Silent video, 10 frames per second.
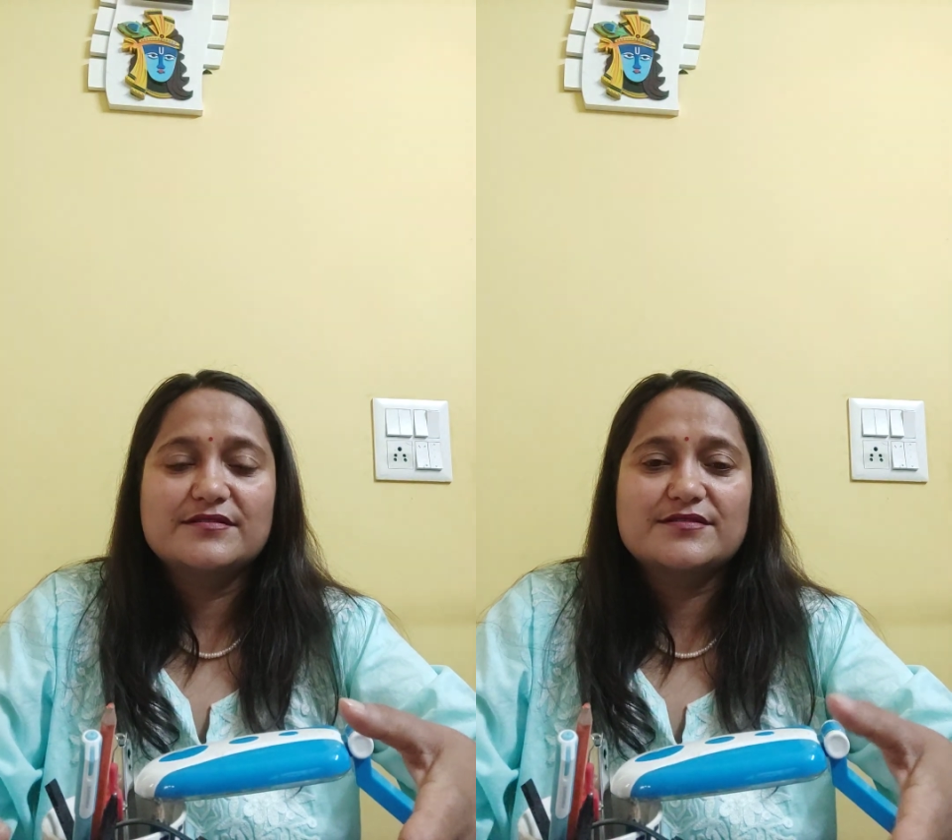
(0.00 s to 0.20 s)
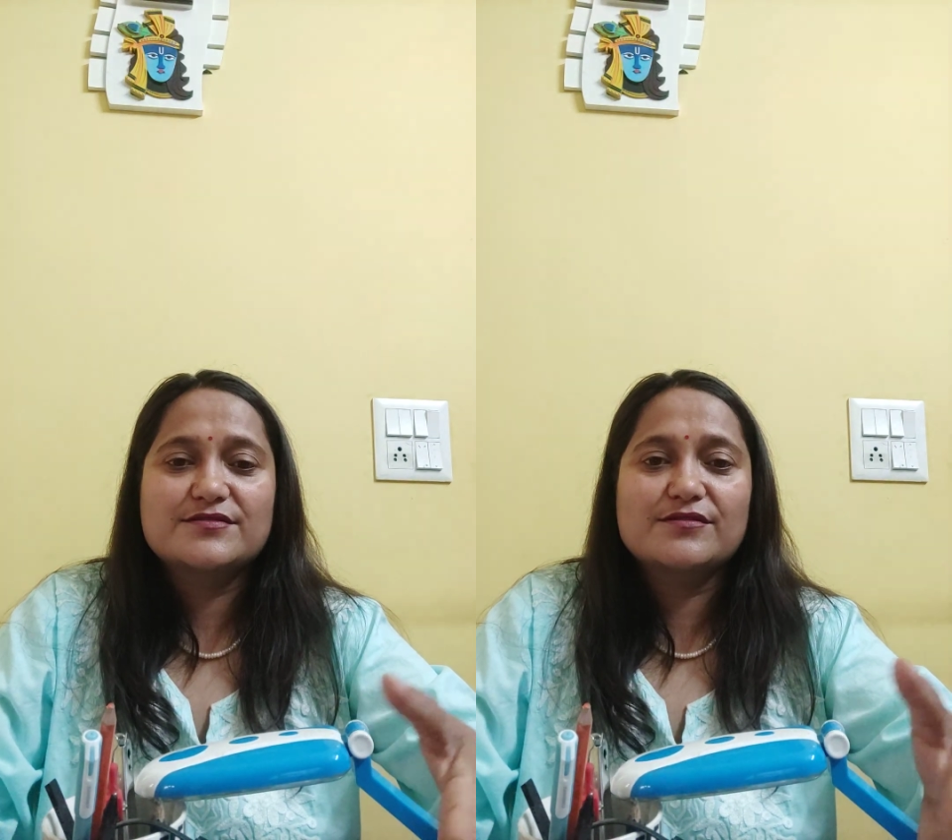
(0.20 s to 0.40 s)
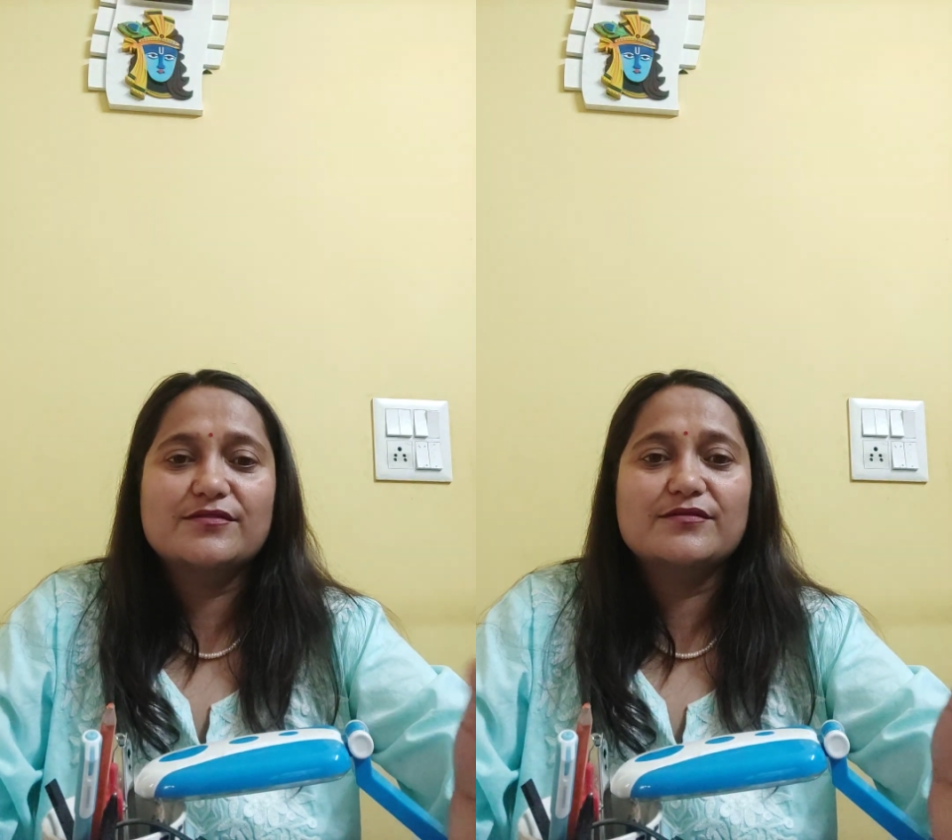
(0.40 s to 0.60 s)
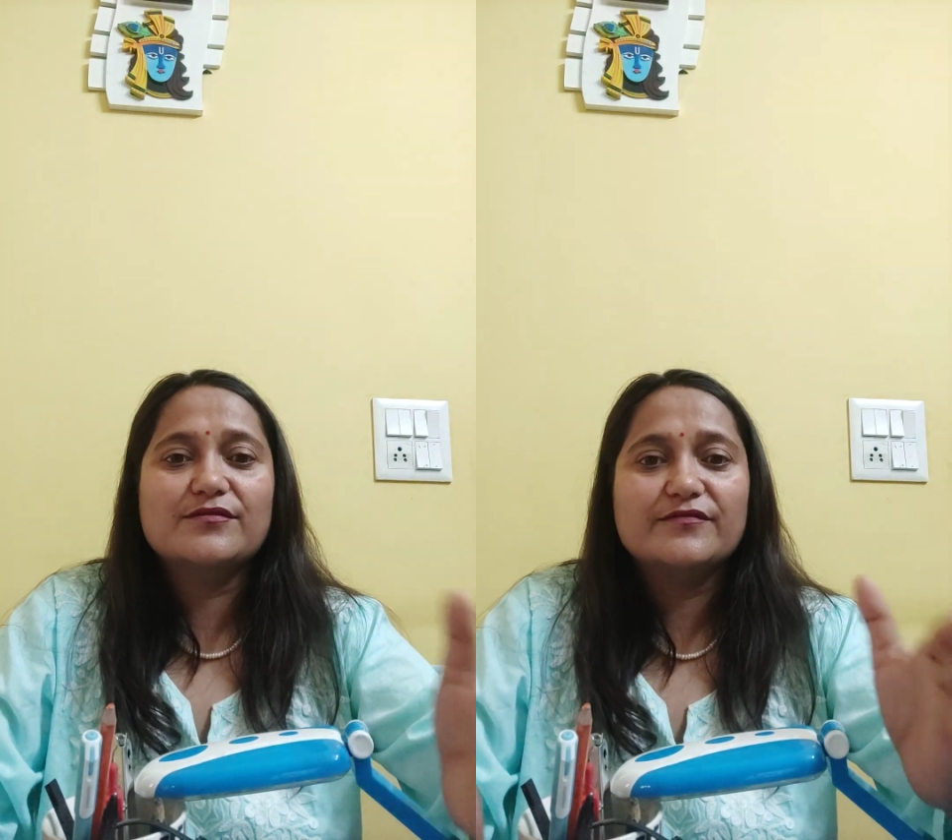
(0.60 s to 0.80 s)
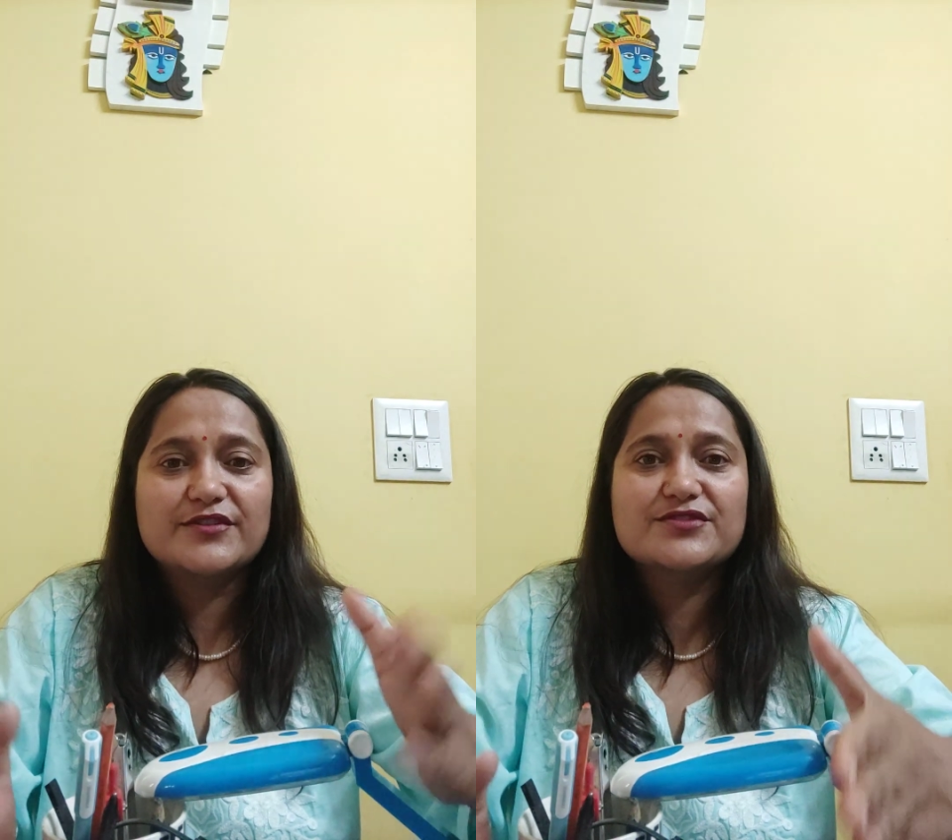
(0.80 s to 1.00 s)
So
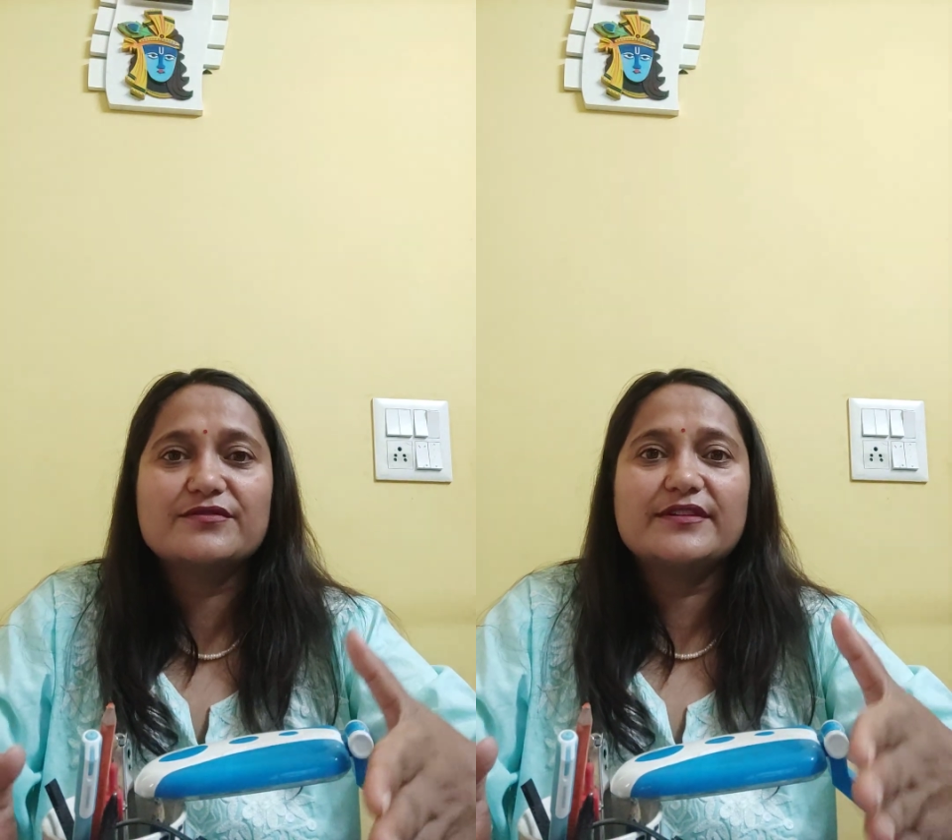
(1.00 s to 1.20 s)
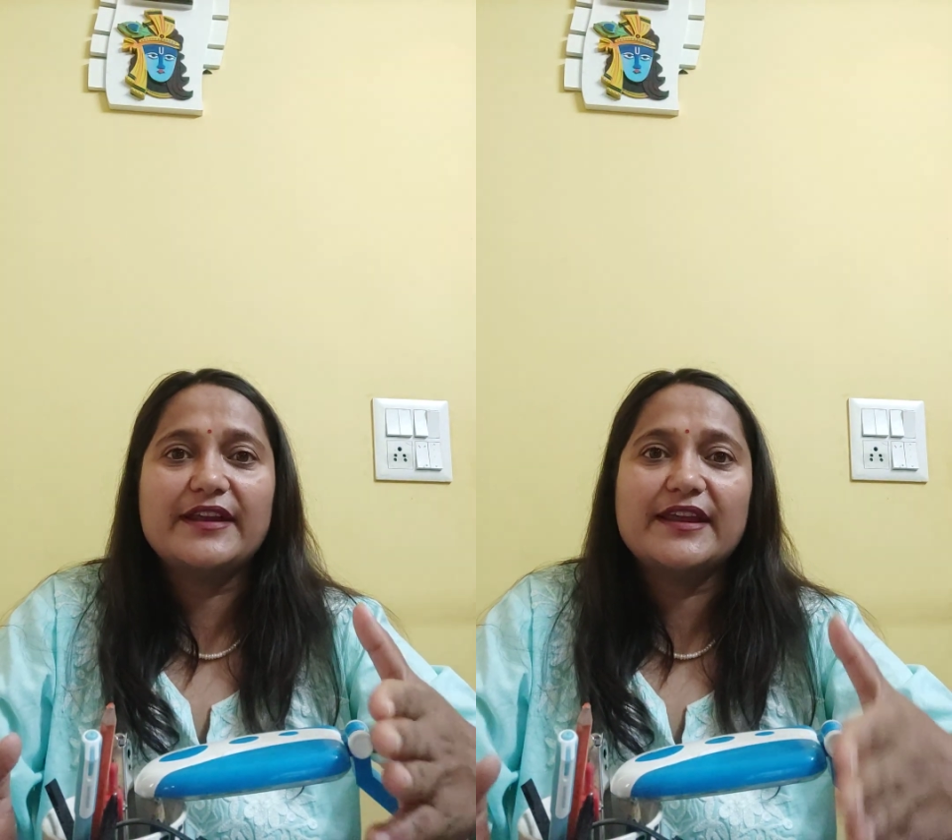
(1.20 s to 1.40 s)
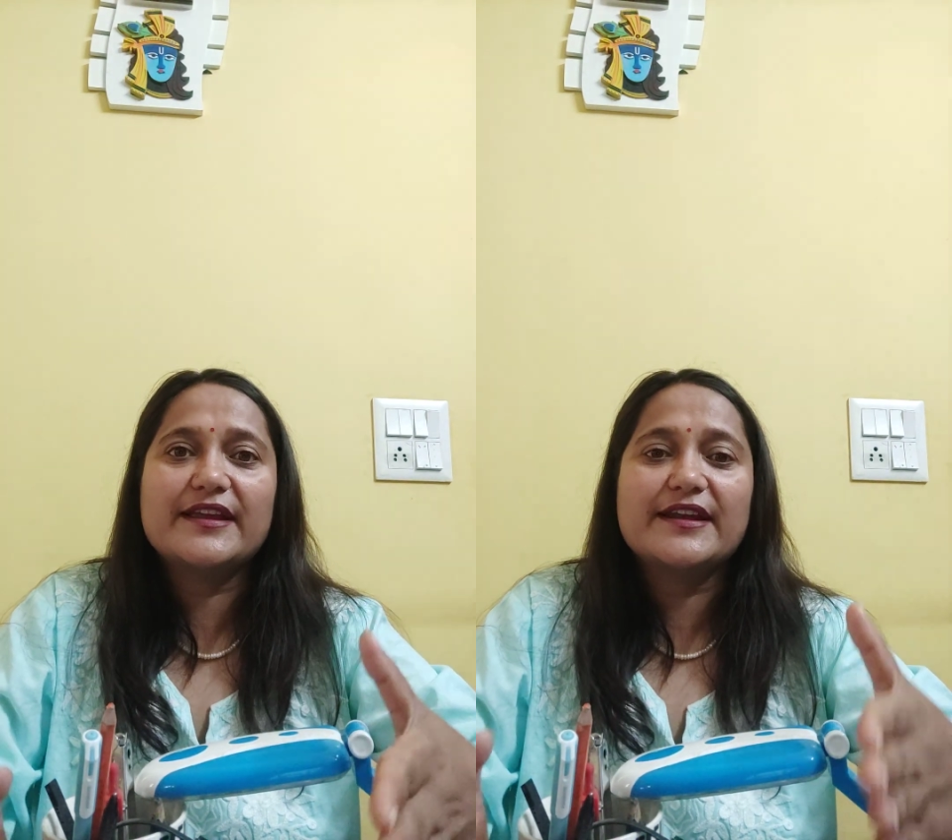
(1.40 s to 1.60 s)
we should take